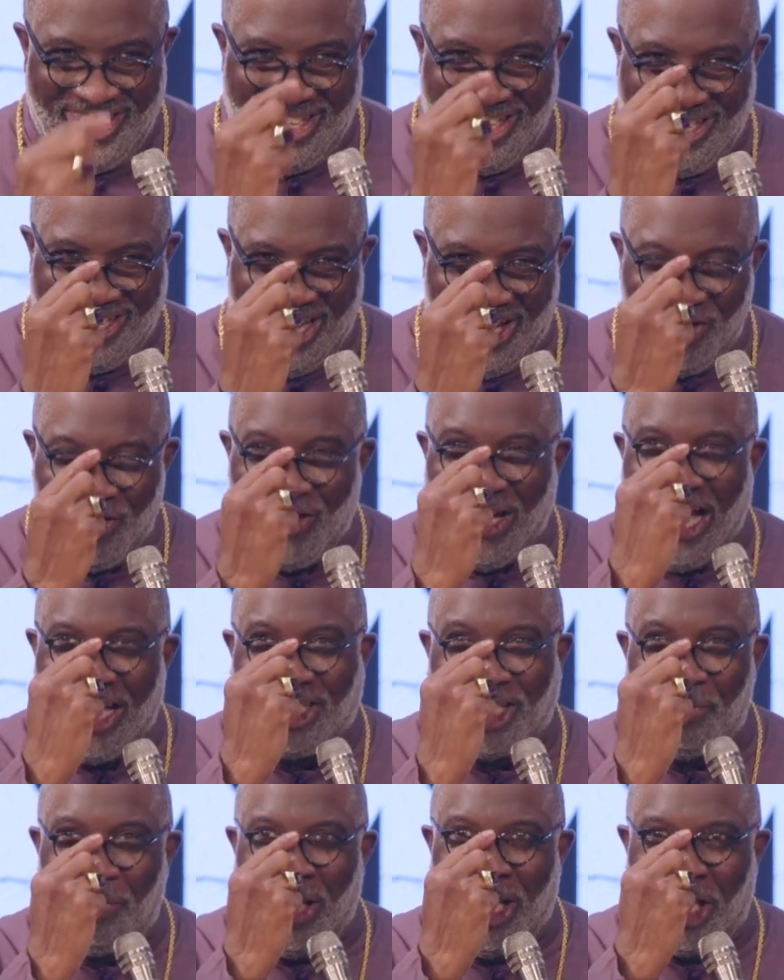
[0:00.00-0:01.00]
Now, you got
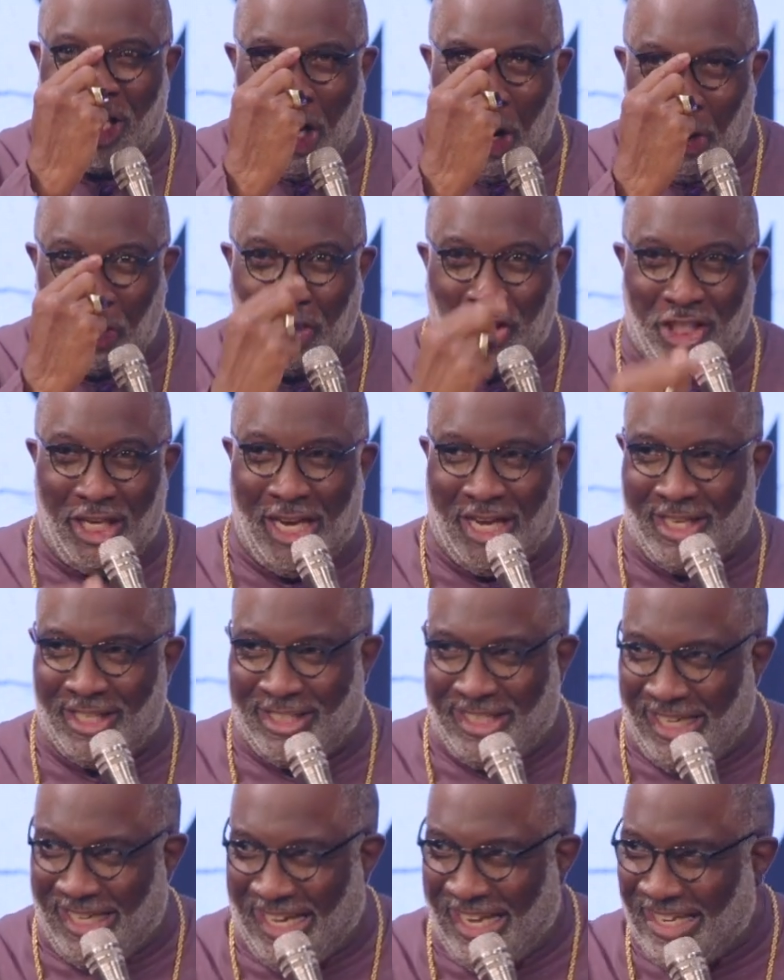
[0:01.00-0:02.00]
to be Kojic
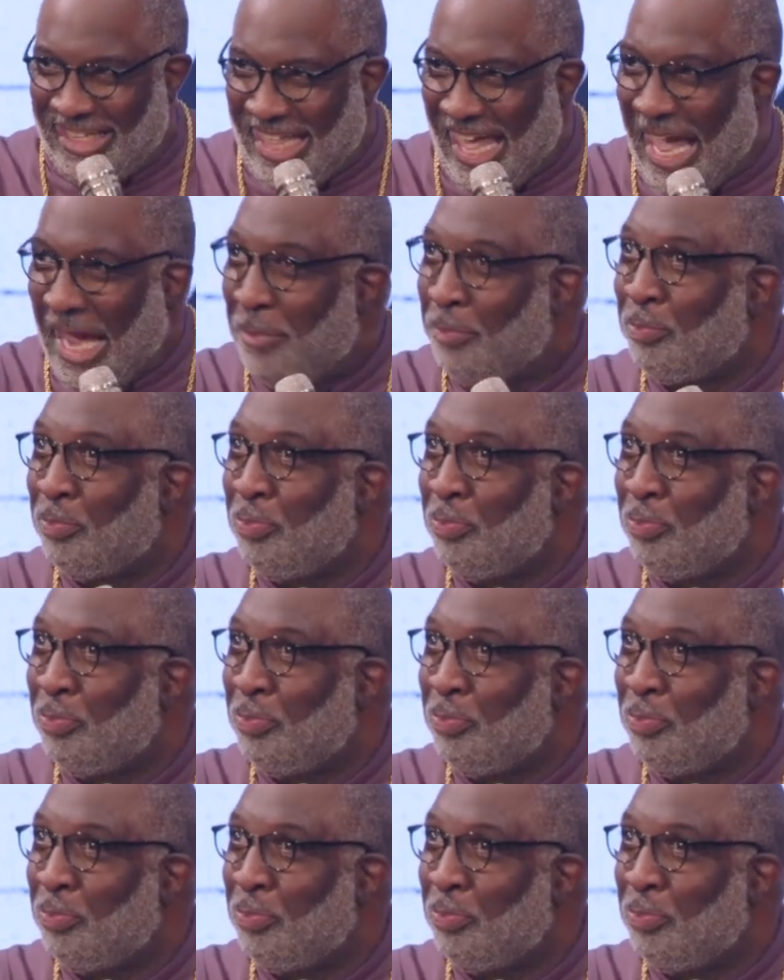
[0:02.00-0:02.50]
to get that.